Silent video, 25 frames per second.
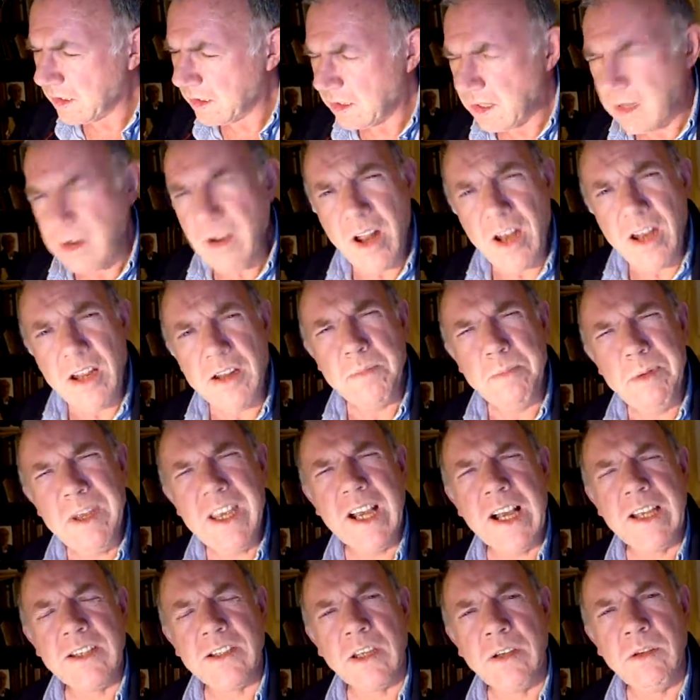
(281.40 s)
They're not as
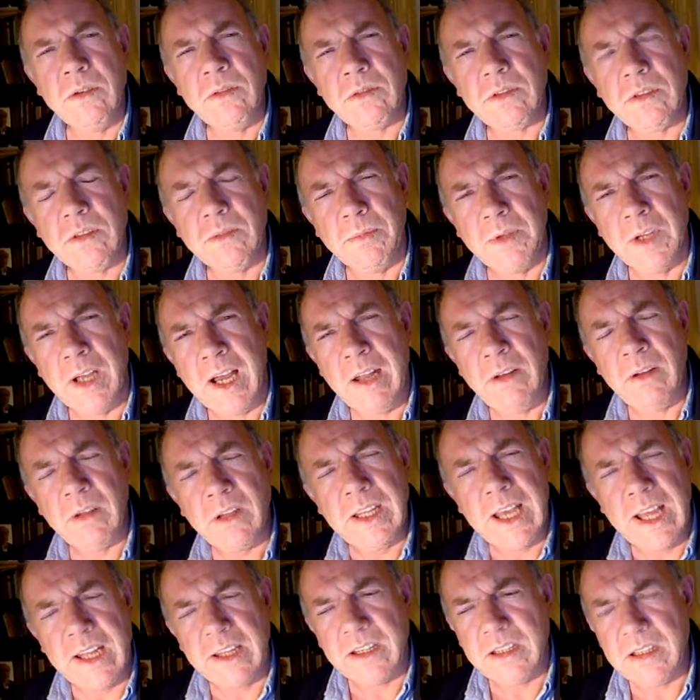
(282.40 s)
big as they used to be, I know
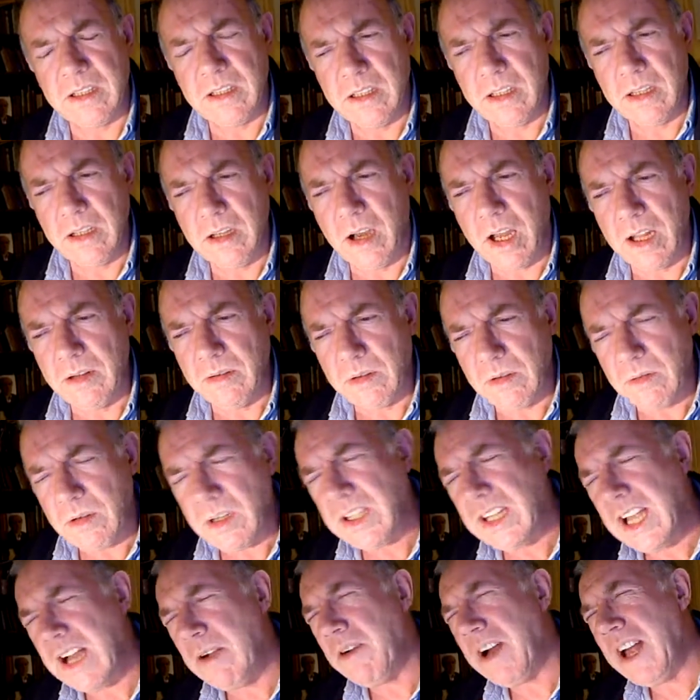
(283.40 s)
that. do the
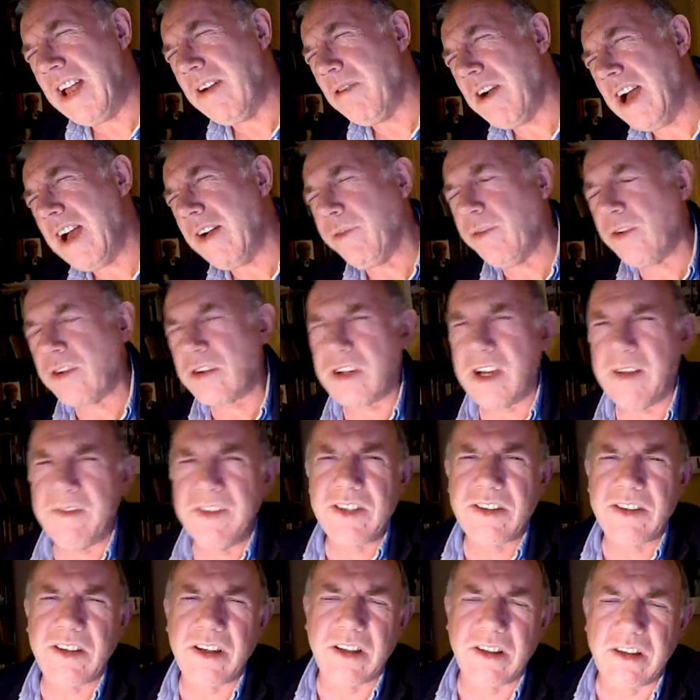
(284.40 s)
moment, why, why I first come
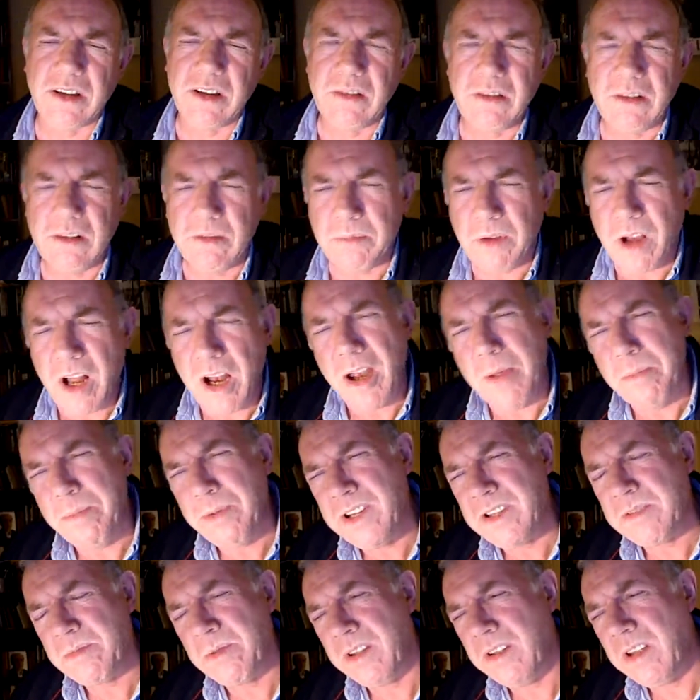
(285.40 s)
this country, you know, all the
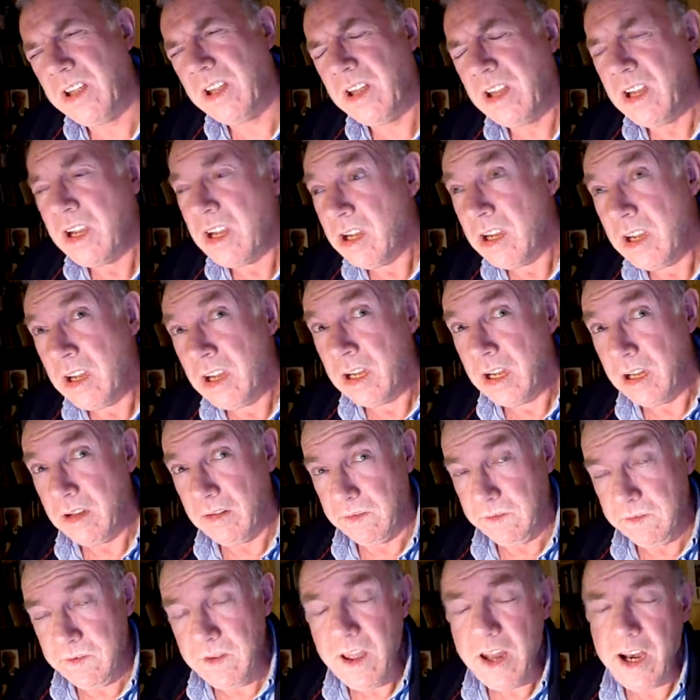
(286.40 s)
policemen, uh, uh
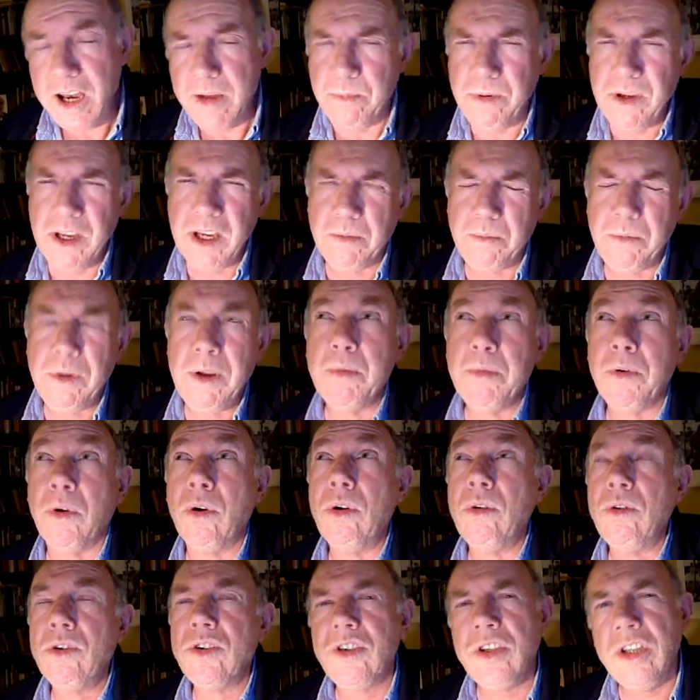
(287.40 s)
very big people,
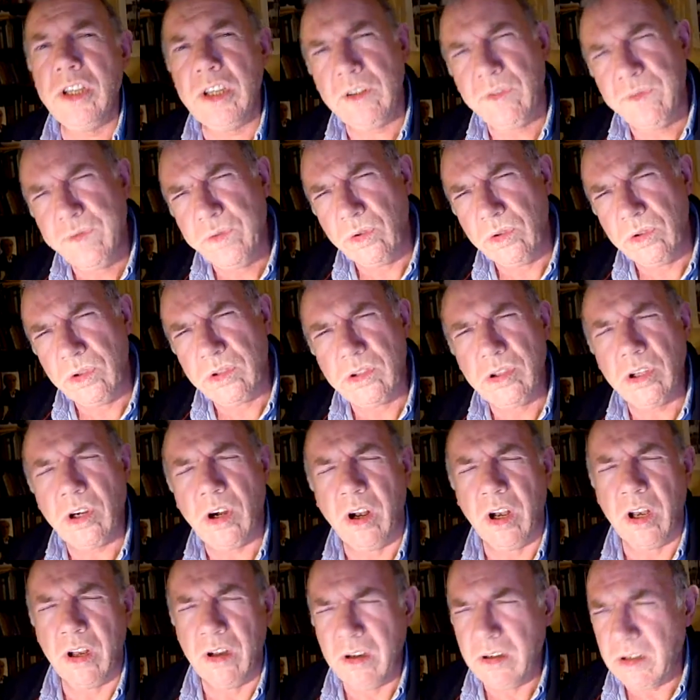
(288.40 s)
all oh, six foot
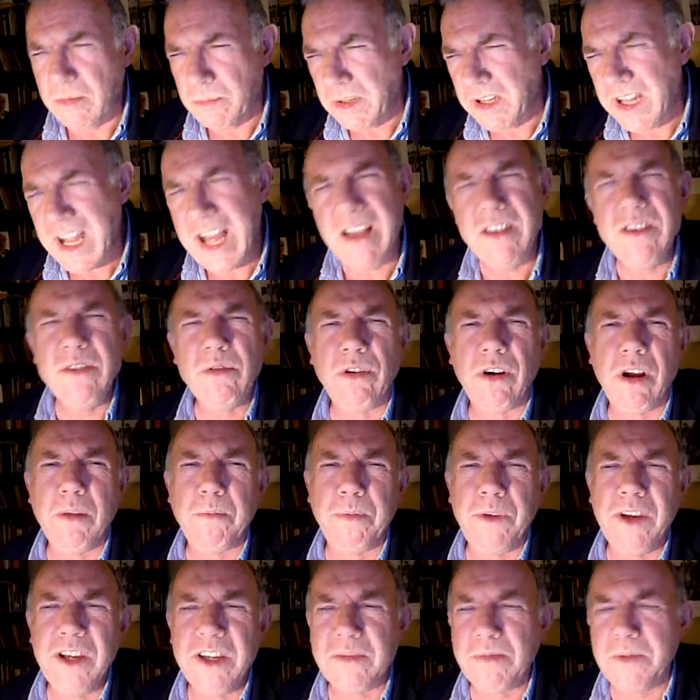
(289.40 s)
tall, you know, but now you
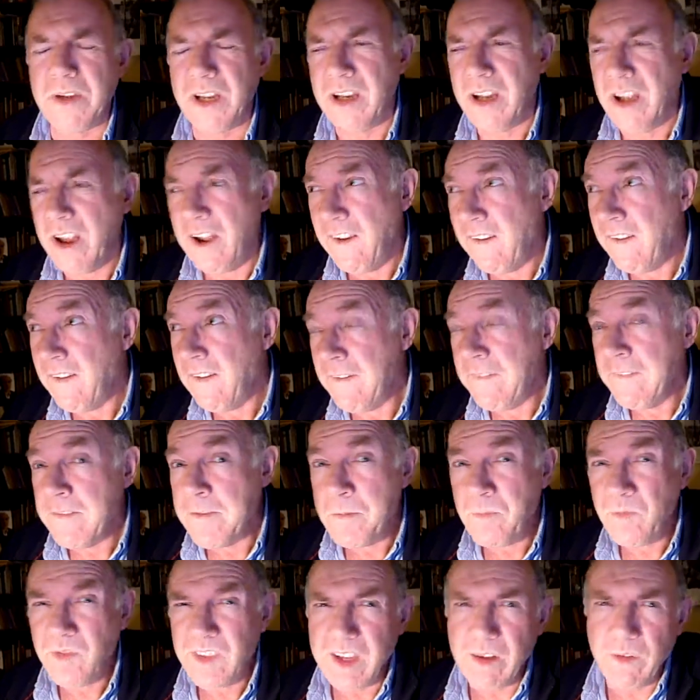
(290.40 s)
got policemen
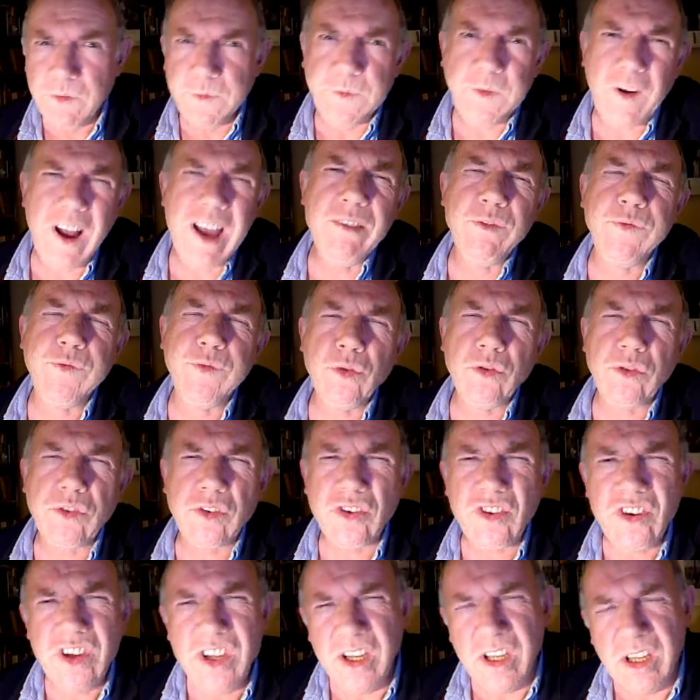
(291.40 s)
five foot
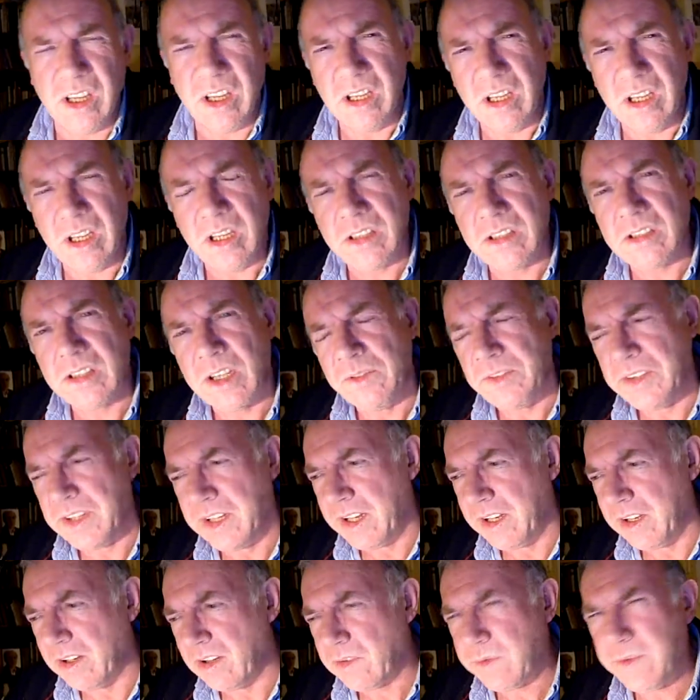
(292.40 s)
three or something,
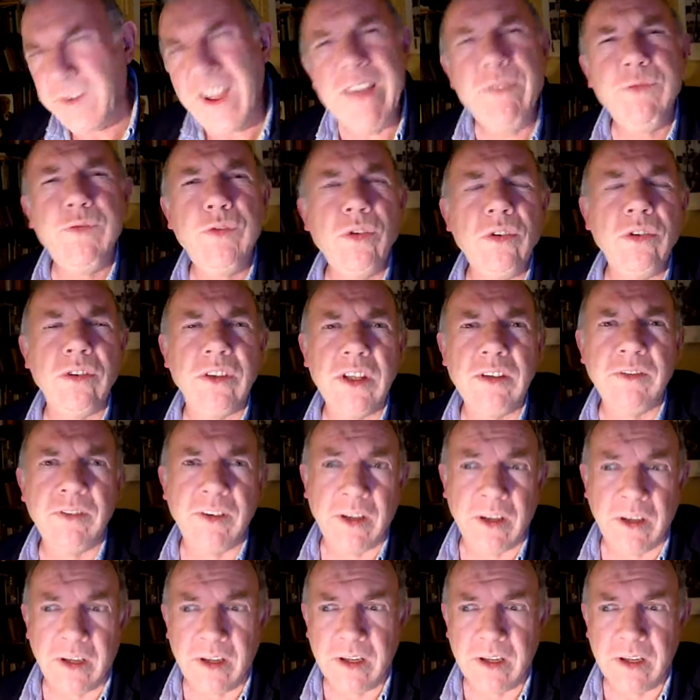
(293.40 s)
or five foot even.